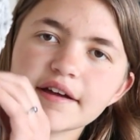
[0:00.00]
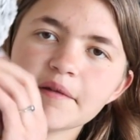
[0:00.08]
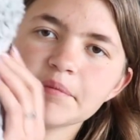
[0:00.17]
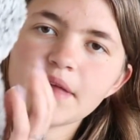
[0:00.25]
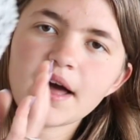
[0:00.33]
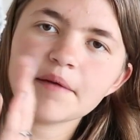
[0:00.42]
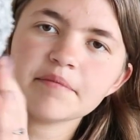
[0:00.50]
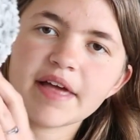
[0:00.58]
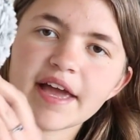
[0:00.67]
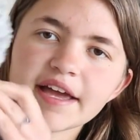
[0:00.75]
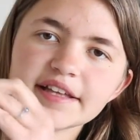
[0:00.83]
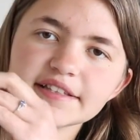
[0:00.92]
a blob
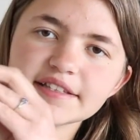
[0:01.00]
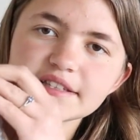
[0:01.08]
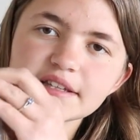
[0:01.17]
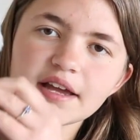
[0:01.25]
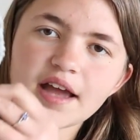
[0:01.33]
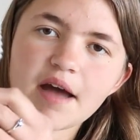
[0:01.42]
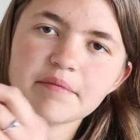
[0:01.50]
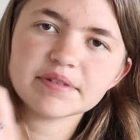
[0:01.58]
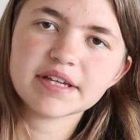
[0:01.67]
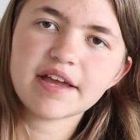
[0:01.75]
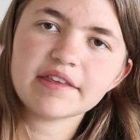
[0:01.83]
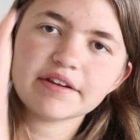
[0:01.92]
that has come
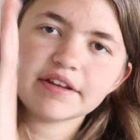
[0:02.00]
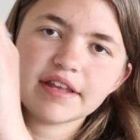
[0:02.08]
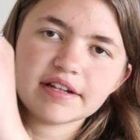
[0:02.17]
together and